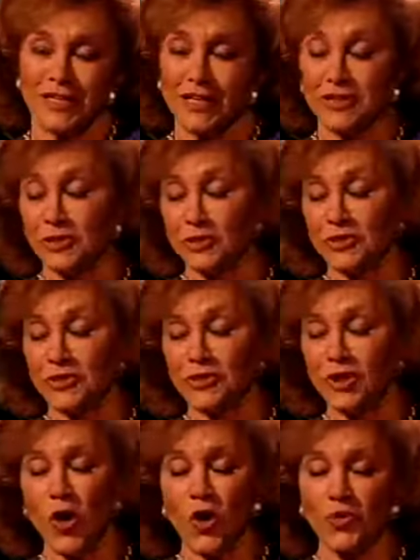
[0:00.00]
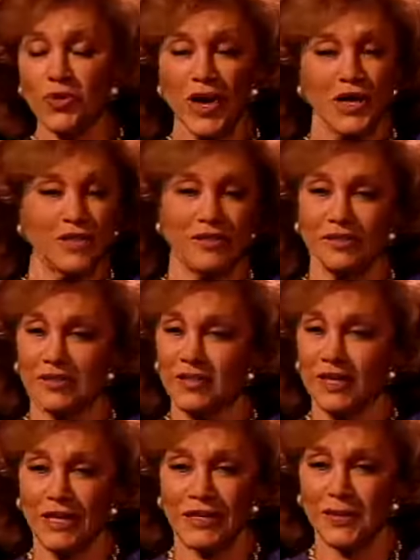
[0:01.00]
and she was so bright until the
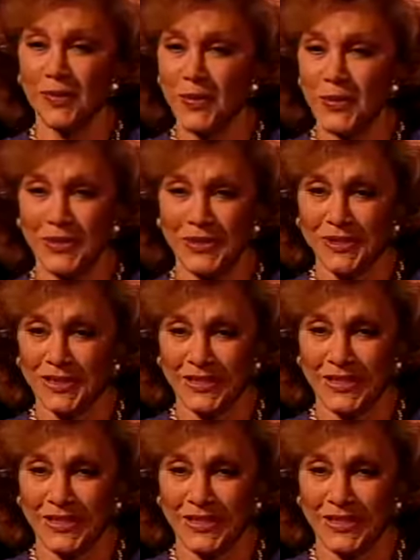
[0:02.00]
last moment.